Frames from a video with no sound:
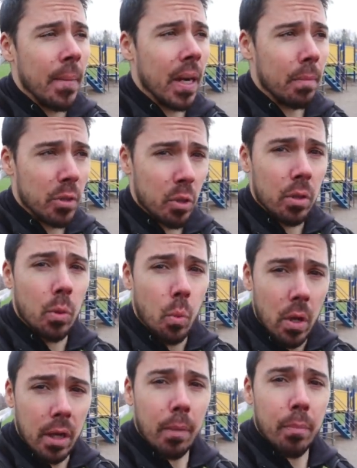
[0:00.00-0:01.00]
and I'm doing the
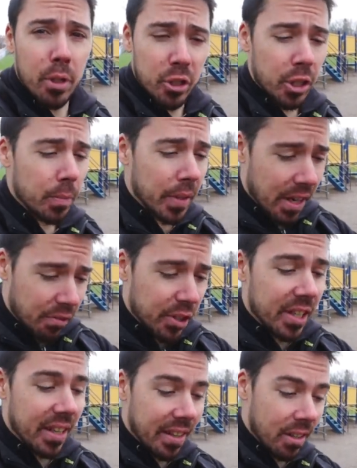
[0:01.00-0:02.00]
one-arm push-ups
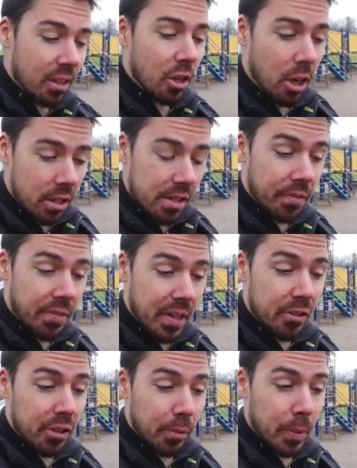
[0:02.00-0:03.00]
every day, not to
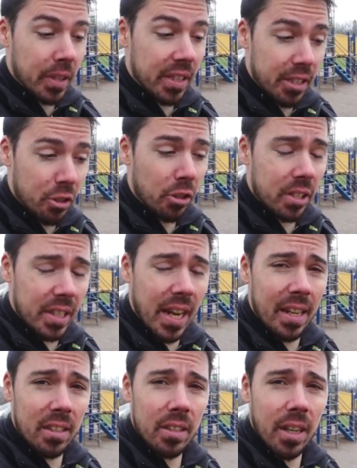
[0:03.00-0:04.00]
failure, but these are
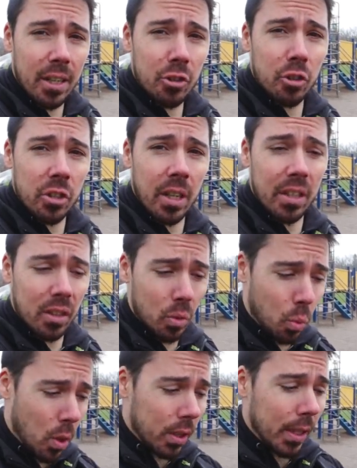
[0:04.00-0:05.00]
intense
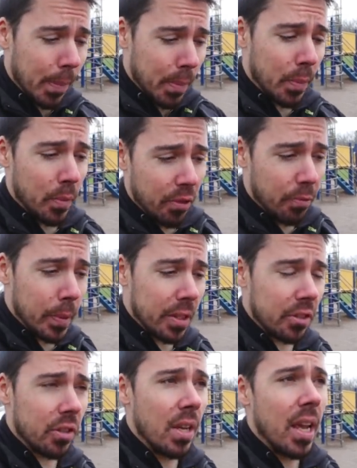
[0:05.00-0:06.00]
exercises, one-limbed
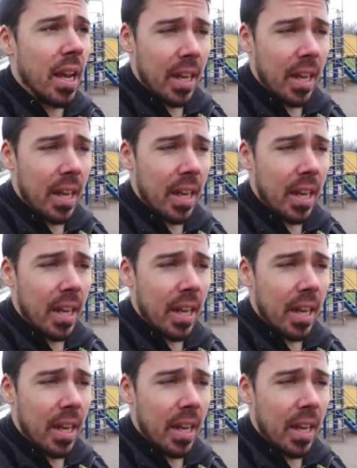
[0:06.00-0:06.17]
movements.